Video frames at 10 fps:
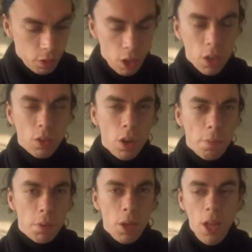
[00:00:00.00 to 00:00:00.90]
grow
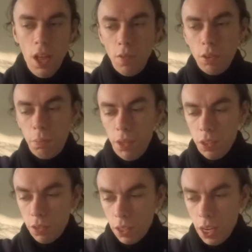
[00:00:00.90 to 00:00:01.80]
up with
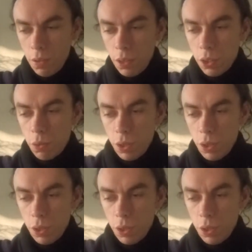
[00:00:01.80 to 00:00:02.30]
believing I was